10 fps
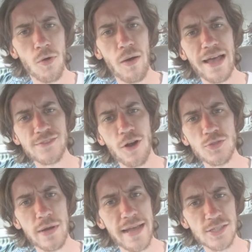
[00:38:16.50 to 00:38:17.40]
As far as
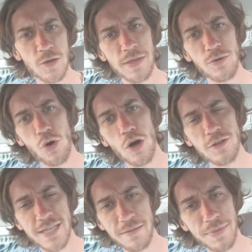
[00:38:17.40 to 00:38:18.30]
when XRP will
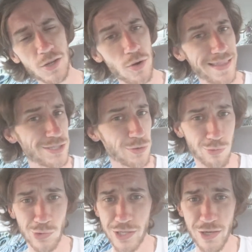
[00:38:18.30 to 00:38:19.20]
overtake Bitcoin, that's a
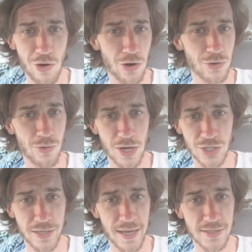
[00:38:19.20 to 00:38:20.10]
really hard
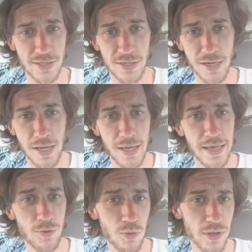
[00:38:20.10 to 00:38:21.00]
question to answer.
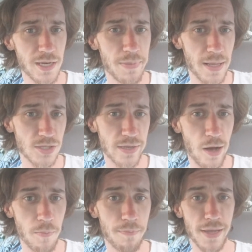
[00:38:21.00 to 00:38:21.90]
It really depends on how
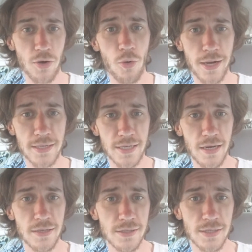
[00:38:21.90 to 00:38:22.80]
Bitcoin
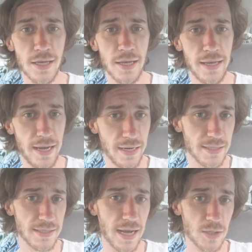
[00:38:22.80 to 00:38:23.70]
does in
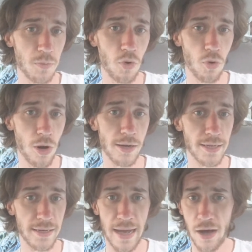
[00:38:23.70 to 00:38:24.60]
its next bull run
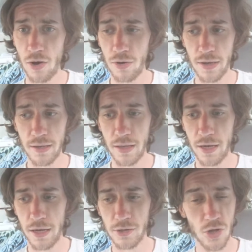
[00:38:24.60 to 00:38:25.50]
and how
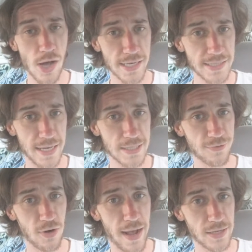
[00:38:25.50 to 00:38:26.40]
long it takes
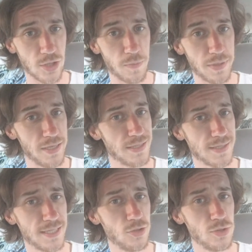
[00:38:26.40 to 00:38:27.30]
for XRP to
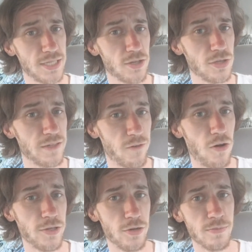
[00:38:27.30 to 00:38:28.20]
see utility
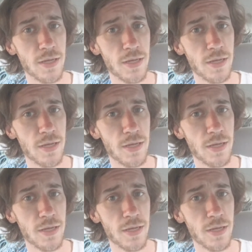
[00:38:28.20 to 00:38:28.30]
volume.